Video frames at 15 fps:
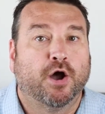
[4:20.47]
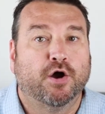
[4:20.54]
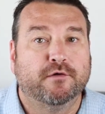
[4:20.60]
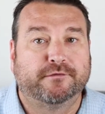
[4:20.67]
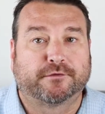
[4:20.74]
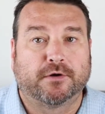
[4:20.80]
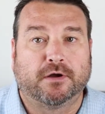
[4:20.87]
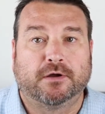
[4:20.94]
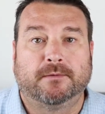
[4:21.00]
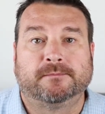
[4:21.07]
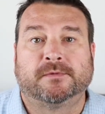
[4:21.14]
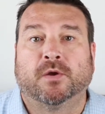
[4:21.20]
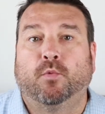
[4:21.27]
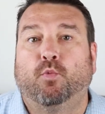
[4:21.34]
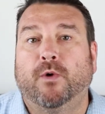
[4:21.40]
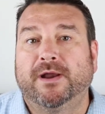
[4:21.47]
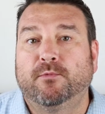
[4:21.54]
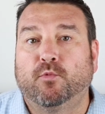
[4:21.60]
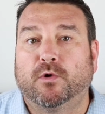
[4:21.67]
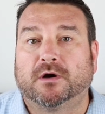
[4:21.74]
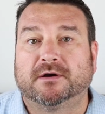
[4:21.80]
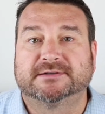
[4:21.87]
Overall, what
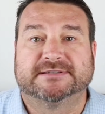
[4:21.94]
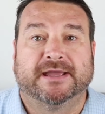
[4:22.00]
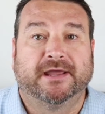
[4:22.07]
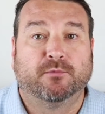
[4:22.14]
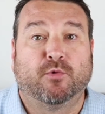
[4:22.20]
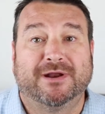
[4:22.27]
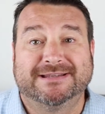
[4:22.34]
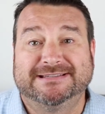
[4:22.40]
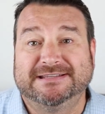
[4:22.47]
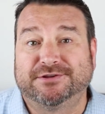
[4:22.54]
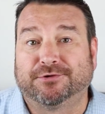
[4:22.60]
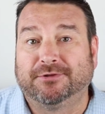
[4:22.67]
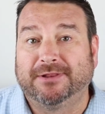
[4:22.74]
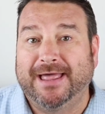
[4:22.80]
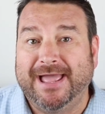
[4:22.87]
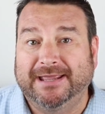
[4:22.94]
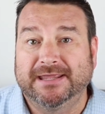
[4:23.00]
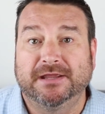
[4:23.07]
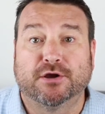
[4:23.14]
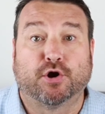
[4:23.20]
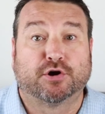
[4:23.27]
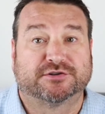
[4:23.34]
worked and what is either
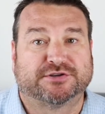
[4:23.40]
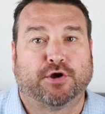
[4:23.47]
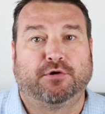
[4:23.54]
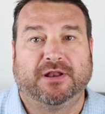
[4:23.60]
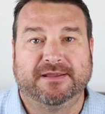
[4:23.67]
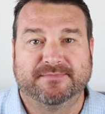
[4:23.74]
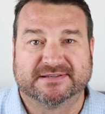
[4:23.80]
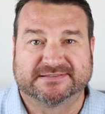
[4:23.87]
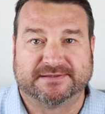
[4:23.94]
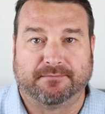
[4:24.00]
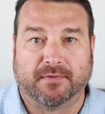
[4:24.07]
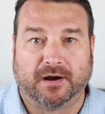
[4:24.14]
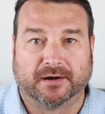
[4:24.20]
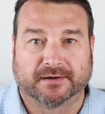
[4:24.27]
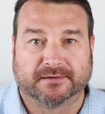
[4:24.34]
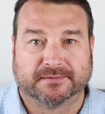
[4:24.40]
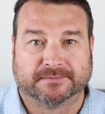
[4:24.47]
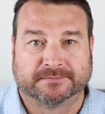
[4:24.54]
lacking or totally missed the mark?